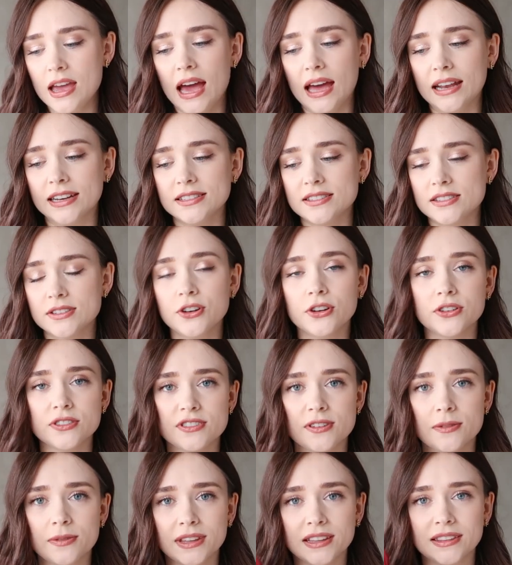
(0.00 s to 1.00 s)
And it's not
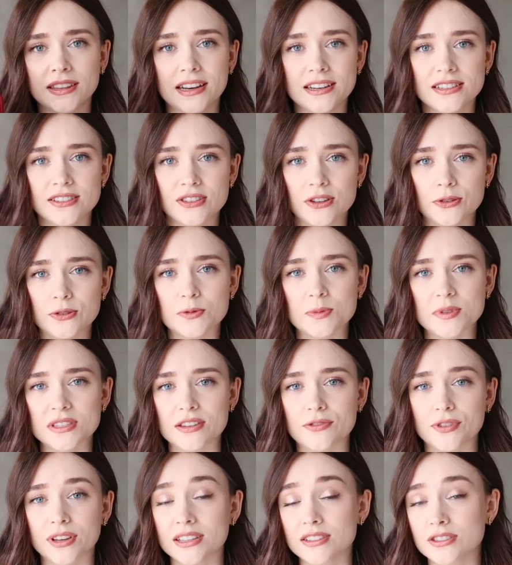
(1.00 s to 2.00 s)
something that is so
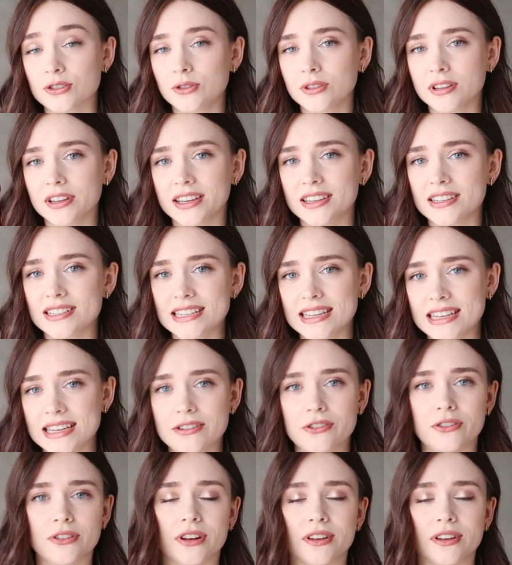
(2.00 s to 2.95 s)
specific. It's not like a neon.